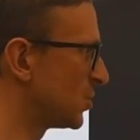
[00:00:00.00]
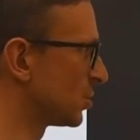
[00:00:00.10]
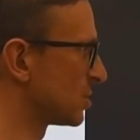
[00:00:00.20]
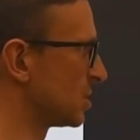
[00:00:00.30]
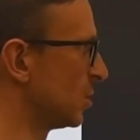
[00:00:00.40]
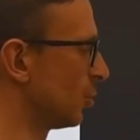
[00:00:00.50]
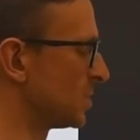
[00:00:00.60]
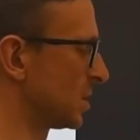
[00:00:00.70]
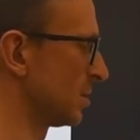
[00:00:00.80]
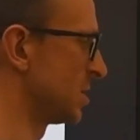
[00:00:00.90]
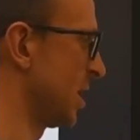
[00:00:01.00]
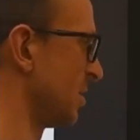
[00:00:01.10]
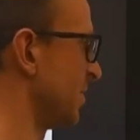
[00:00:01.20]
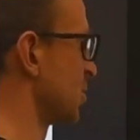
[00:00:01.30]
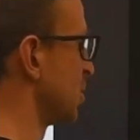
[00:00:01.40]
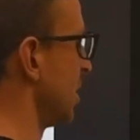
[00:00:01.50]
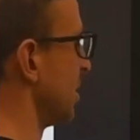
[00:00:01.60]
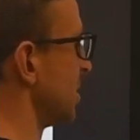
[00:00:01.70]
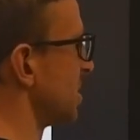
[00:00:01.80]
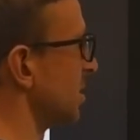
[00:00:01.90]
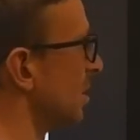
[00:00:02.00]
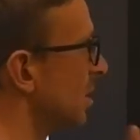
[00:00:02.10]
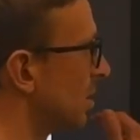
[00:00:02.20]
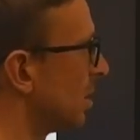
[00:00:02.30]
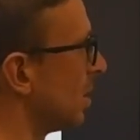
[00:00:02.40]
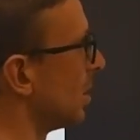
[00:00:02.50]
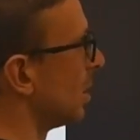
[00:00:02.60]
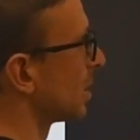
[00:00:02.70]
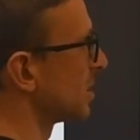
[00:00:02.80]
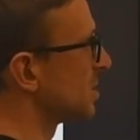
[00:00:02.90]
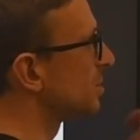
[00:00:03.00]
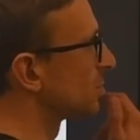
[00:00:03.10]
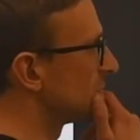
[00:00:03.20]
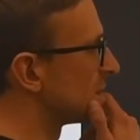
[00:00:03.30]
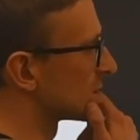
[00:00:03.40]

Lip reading: the optical diet functionality, consider this.